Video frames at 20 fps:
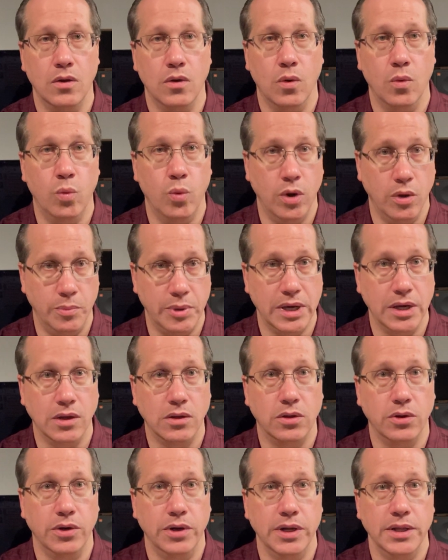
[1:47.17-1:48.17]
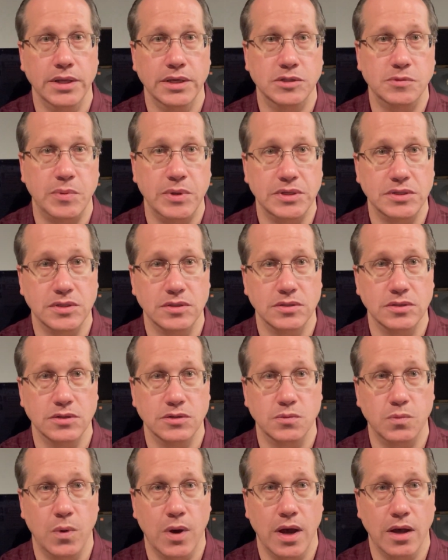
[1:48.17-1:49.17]
Will be included in these pieces
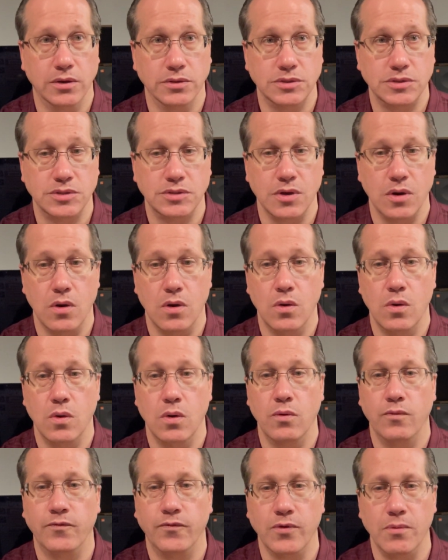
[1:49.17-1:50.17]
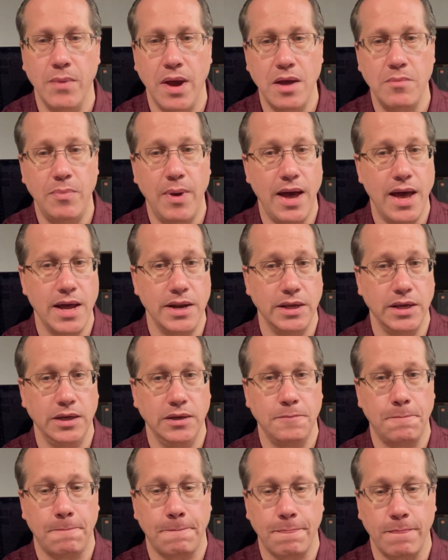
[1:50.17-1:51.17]
as well. So for My
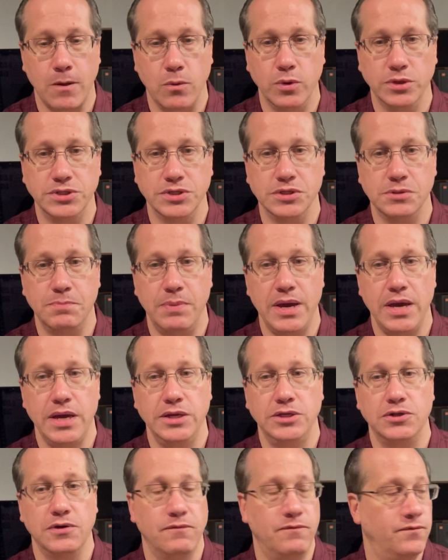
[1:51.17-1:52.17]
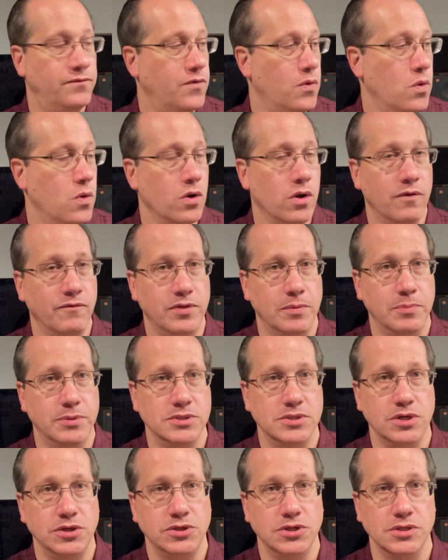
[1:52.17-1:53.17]
Bonnie, which is page 4 of the
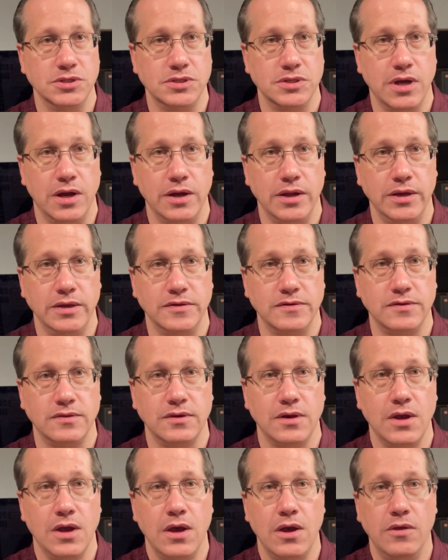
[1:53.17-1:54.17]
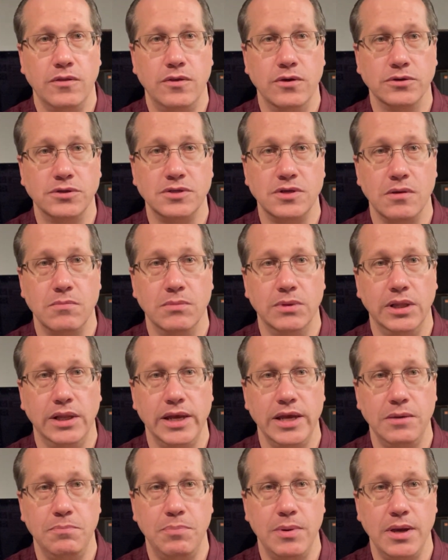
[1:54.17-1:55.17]
position studies, there's some
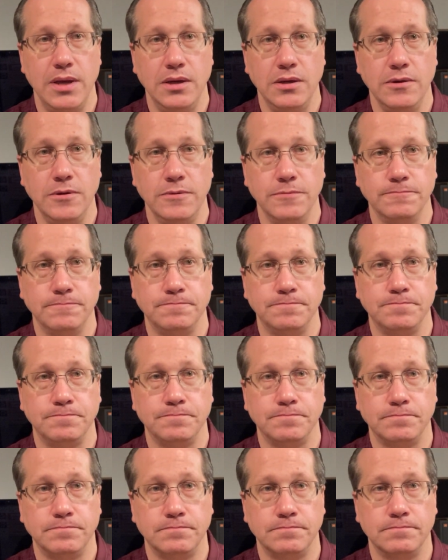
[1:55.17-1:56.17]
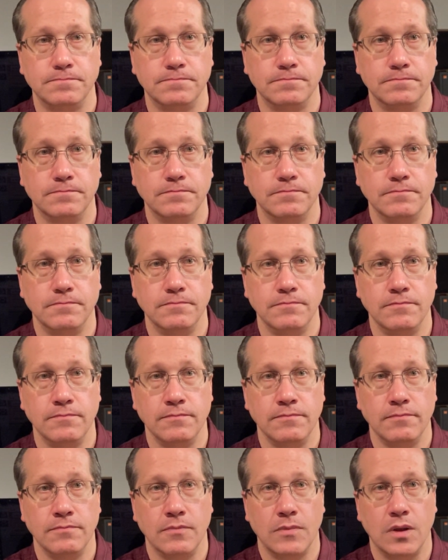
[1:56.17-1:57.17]
leaping,
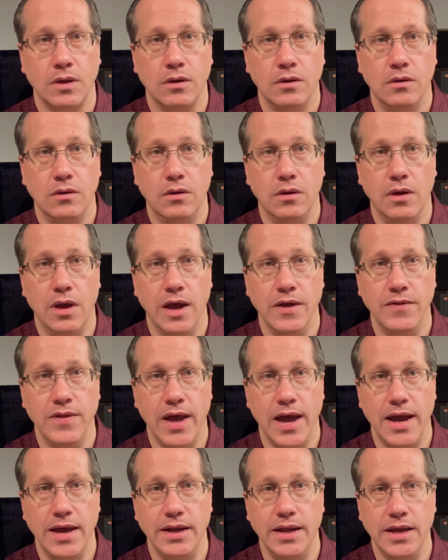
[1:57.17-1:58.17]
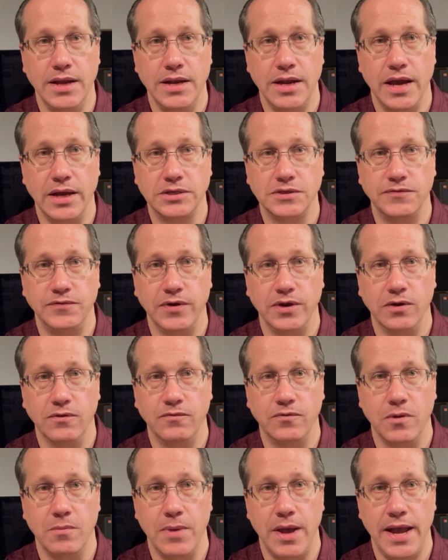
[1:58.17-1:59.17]
and that index finger
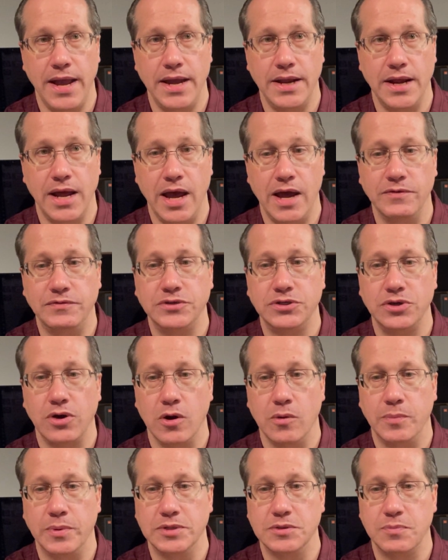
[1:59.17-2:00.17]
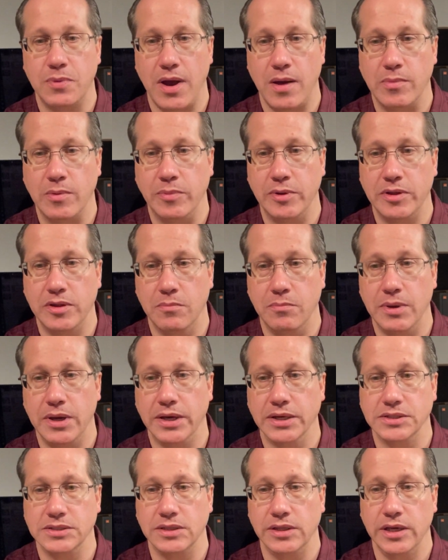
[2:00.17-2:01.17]
from A to F sharp is probably the
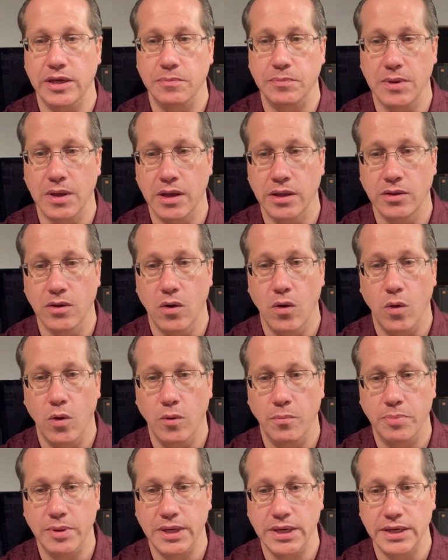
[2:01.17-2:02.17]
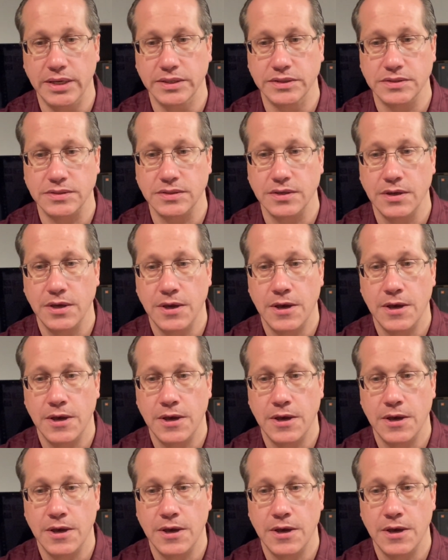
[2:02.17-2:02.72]
biggest leap in the whole piece.